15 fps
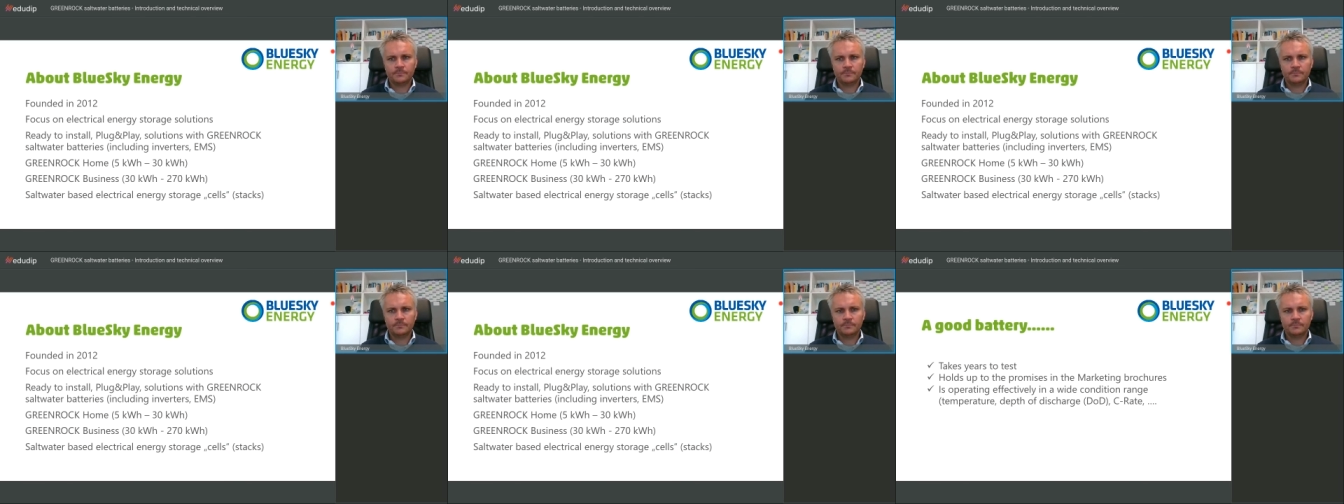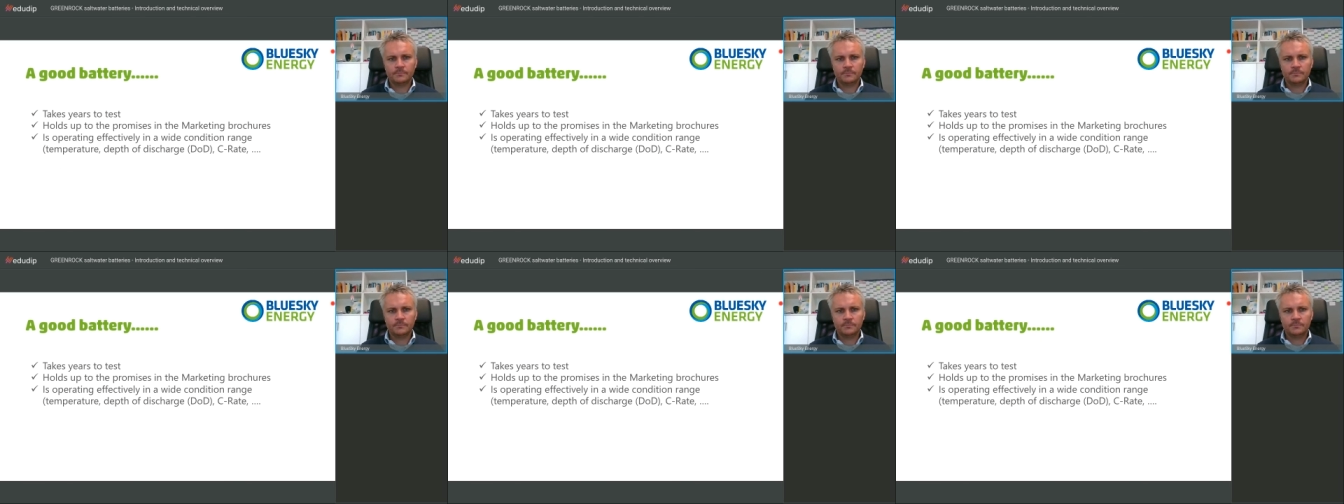We
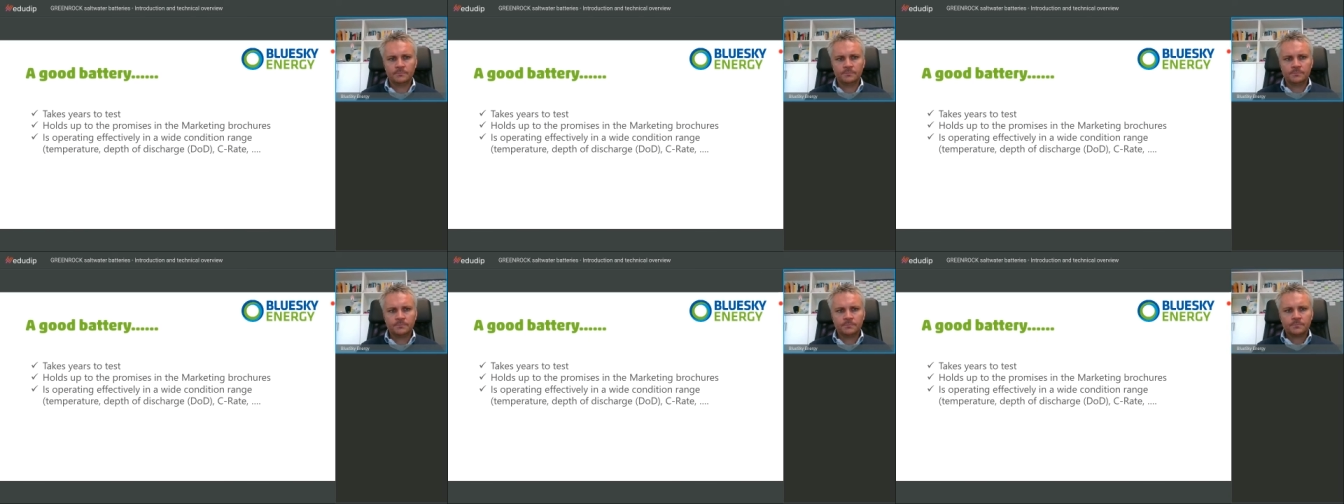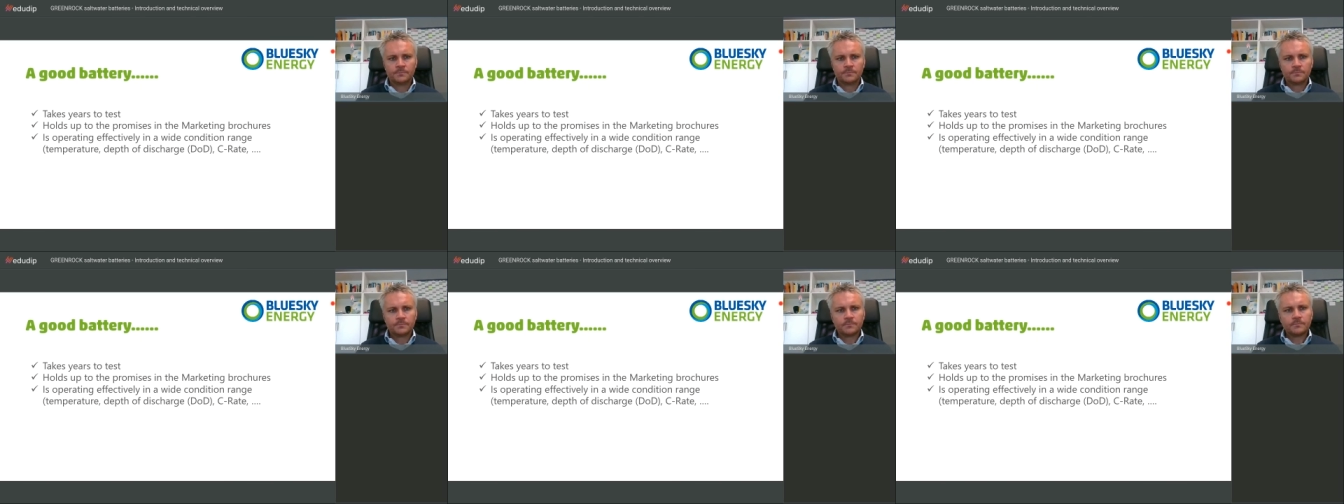strongly believe
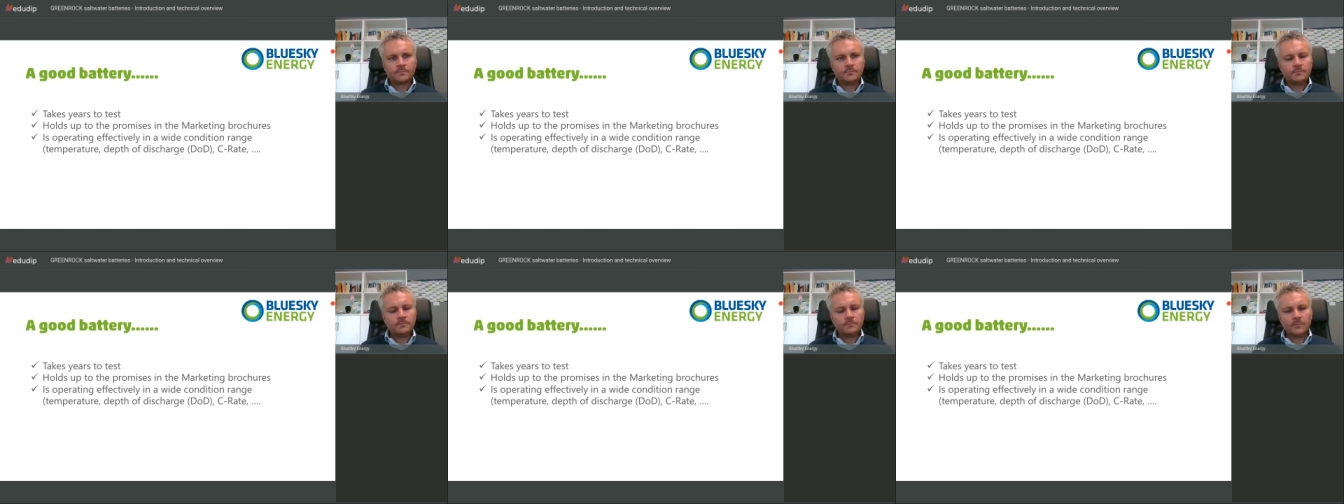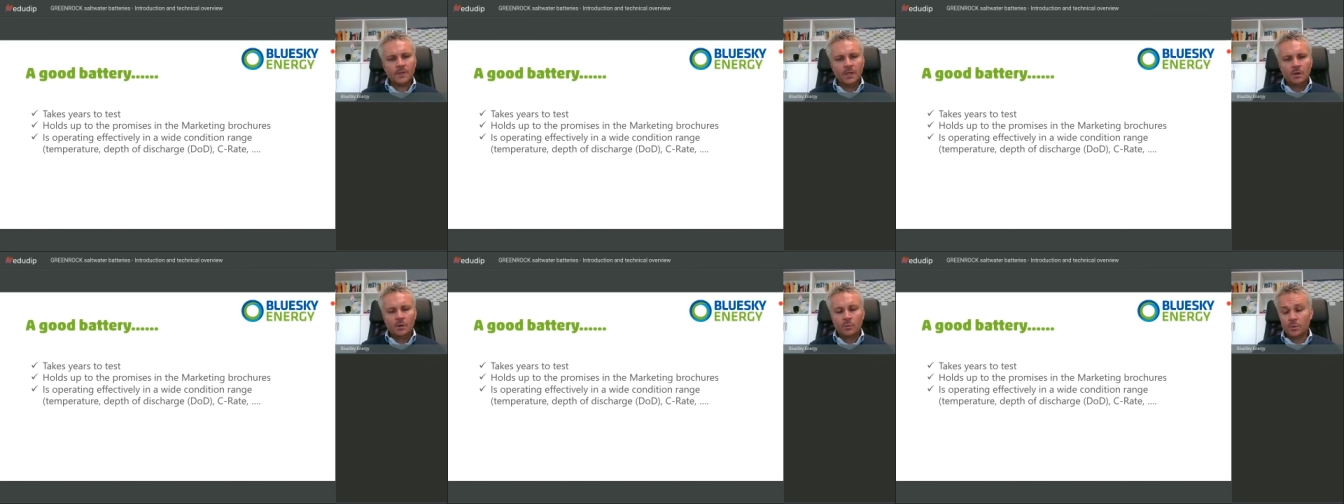
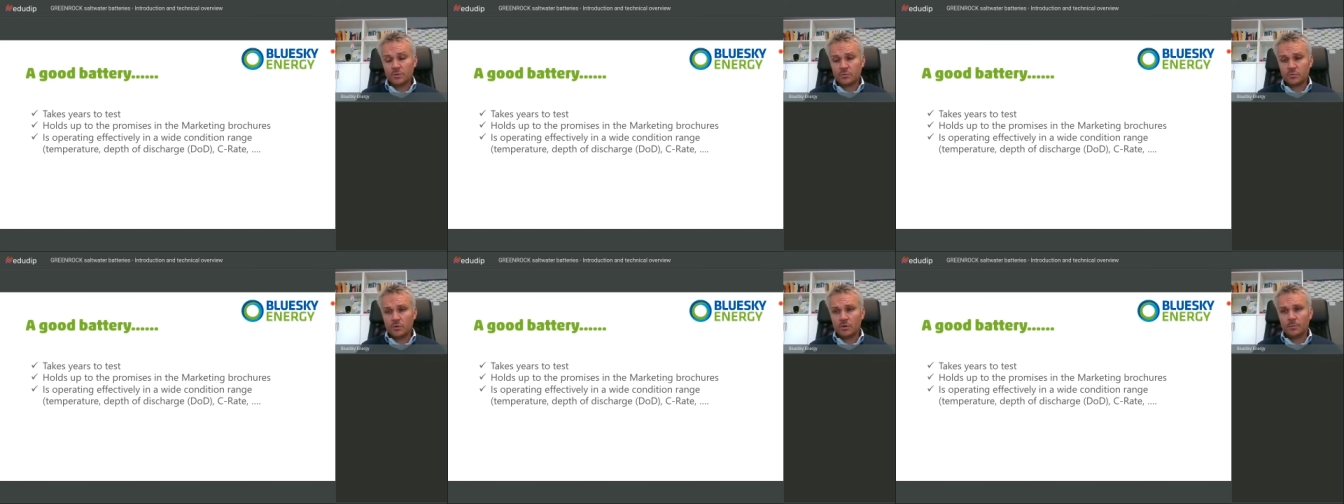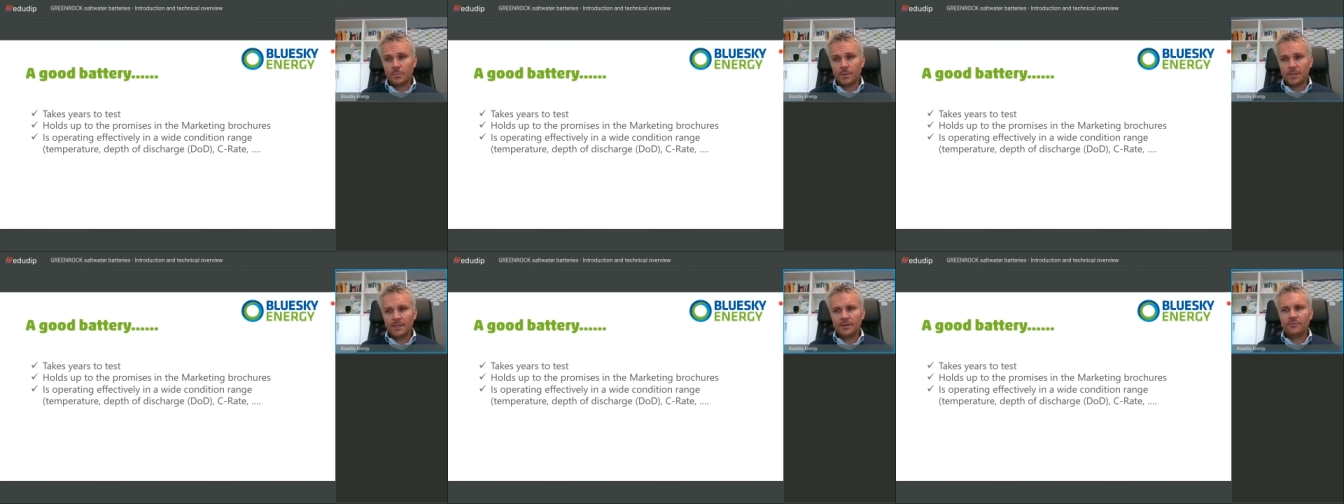that a
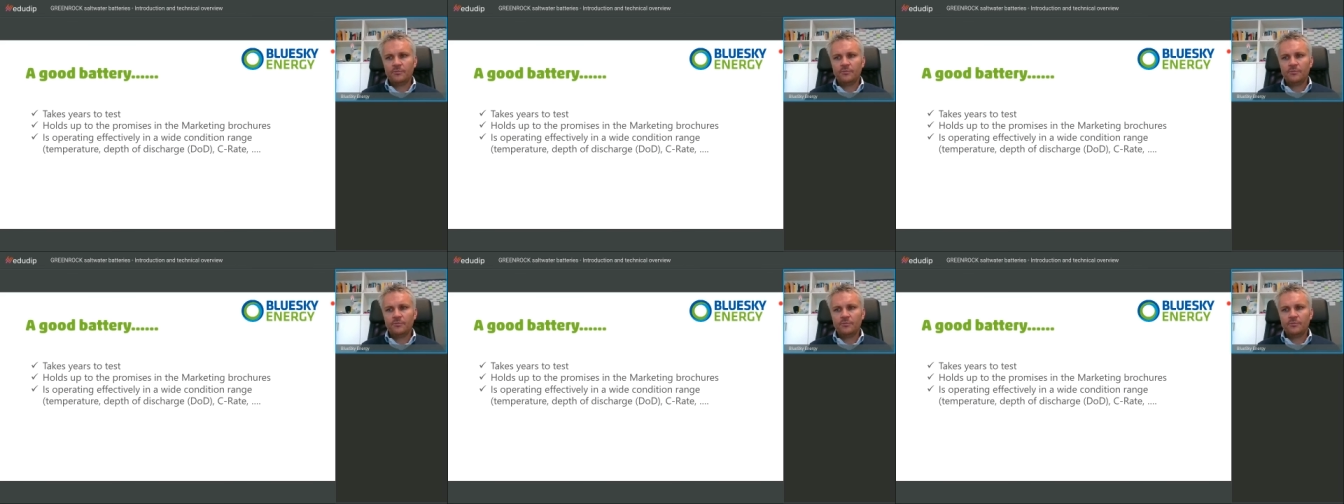good